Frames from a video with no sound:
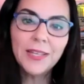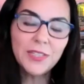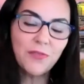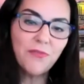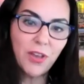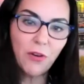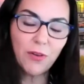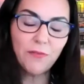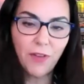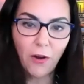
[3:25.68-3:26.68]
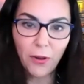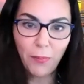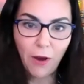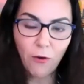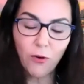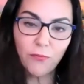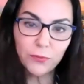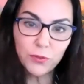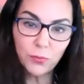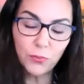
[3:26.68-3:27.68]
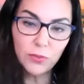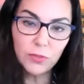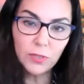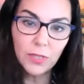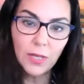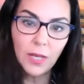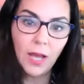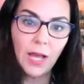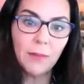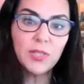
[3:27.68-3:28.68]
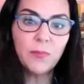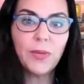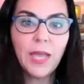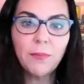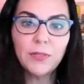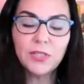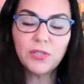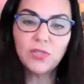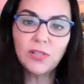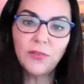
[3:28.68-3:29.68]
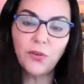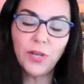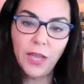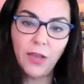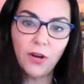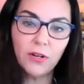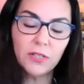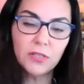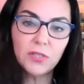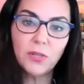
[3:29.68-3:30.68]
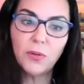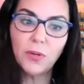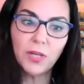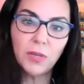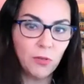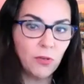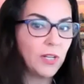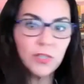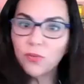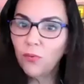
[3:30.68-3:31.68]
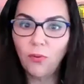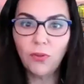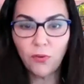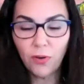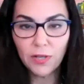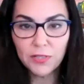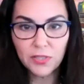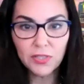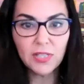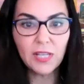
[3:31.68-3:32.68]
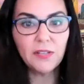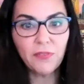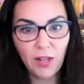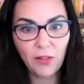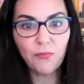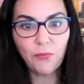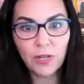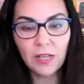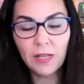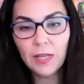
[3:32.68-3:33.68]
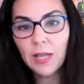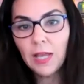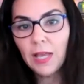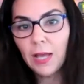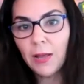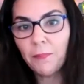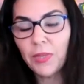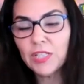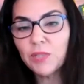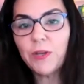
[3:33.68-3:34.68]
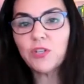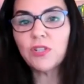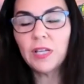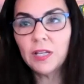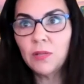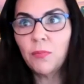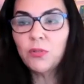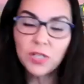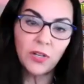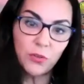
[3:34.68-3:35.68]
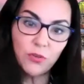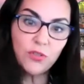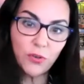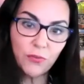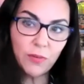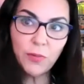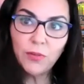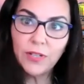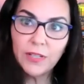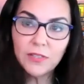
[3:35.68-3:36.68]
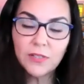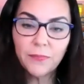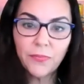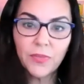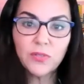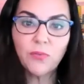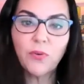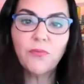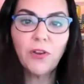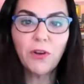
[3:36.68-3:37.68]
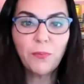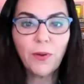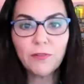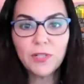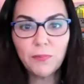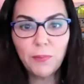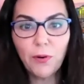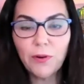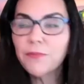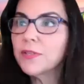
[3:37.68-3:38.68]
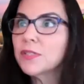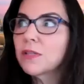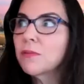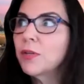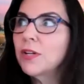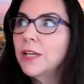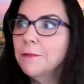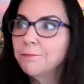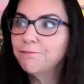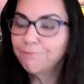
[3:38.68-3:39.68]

it's a very, very powerful tool um, to be able to deliver care to communities all across the state of California, um, especially in the most underserved communities. So we're very proud to be part of this community.